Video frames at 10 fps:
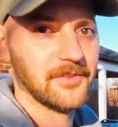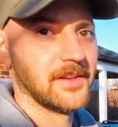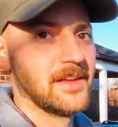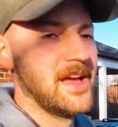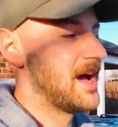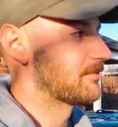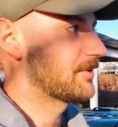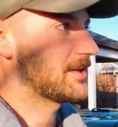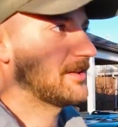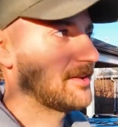and I'm
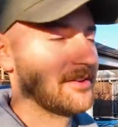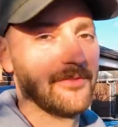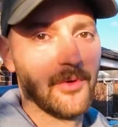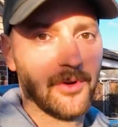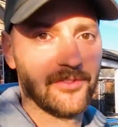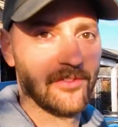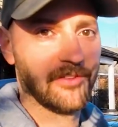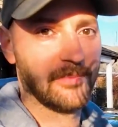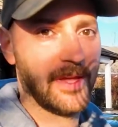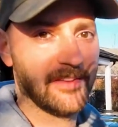really looking forward to the
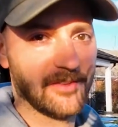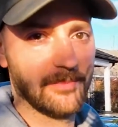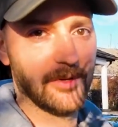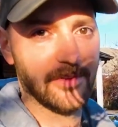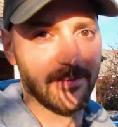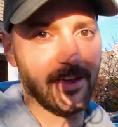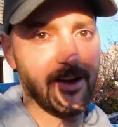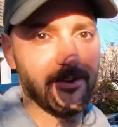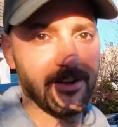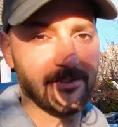space to build this
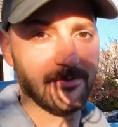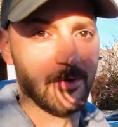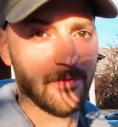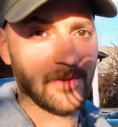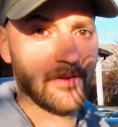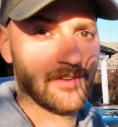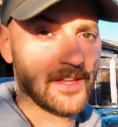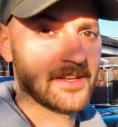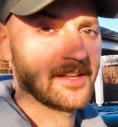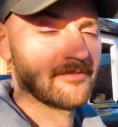out as more of an
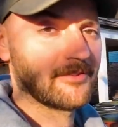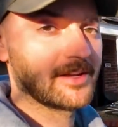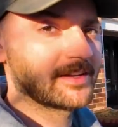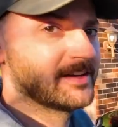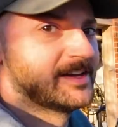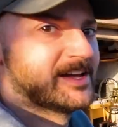overlanding rig,